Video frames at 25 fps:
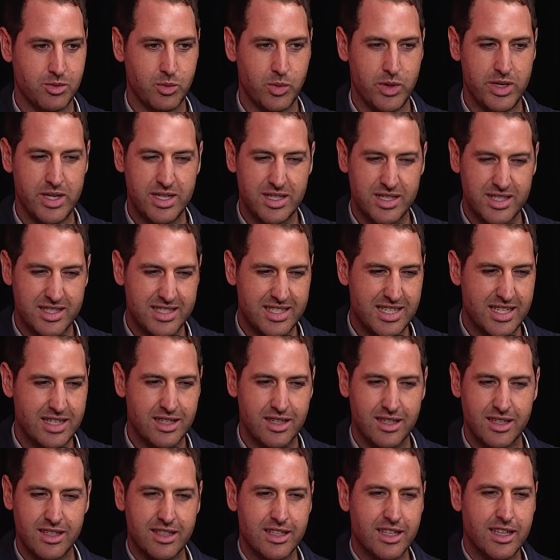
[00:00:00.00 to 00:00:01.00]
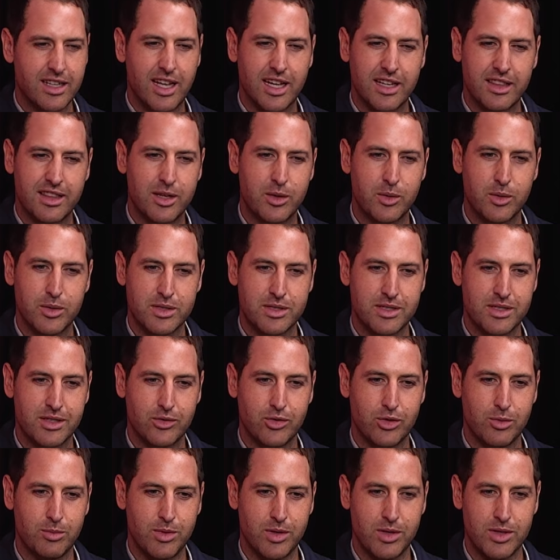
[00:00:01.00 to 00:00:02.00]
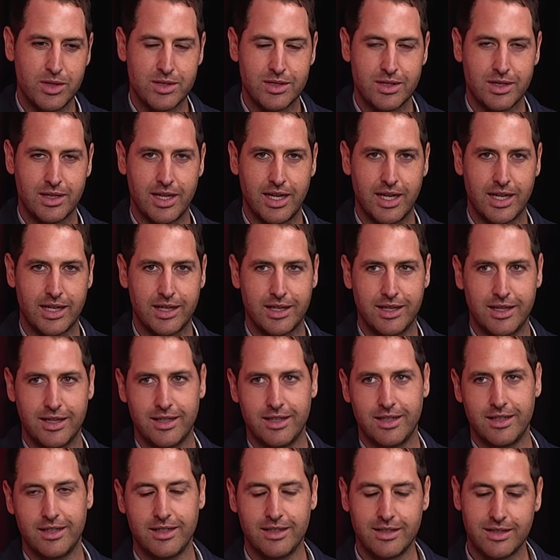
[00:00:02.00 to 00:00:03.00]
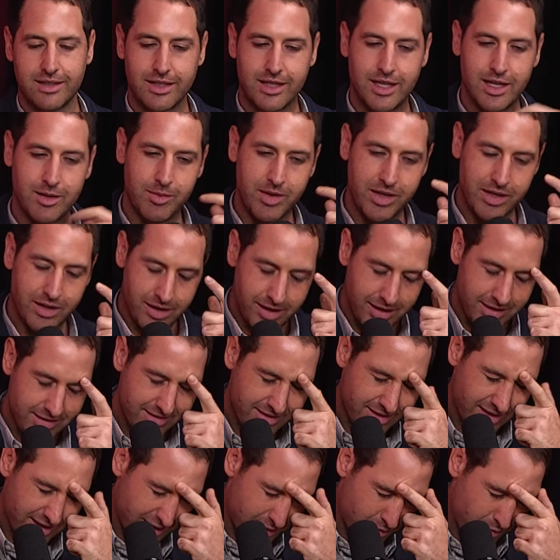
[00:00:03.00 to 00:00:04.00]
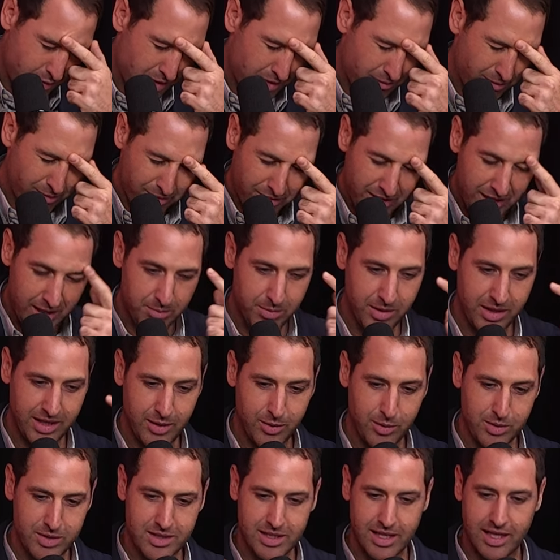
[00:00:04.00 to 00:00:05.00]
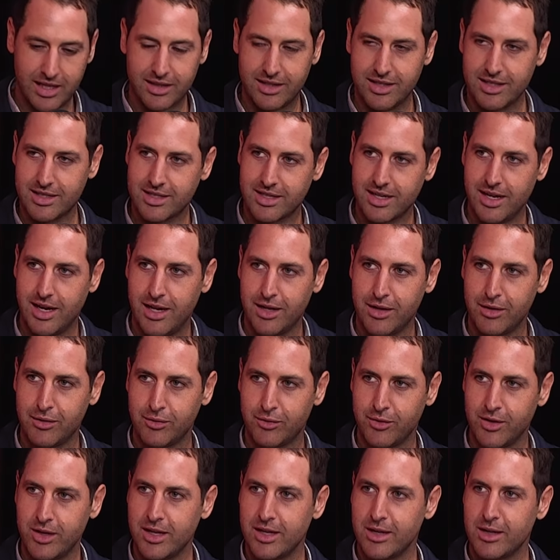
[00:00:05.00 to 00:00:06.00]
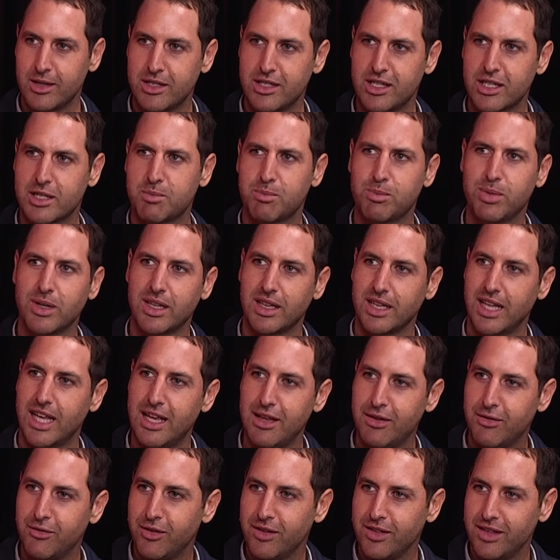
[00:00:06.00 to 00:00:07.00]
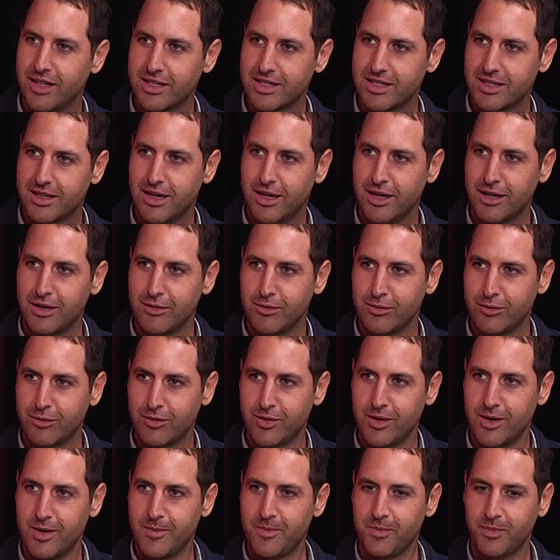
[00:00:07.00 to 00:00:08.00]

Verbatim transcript: we just did it, and like there was almost like I mean, hindsight's a wonderful thing, but there was like this kind of just belief and this kind of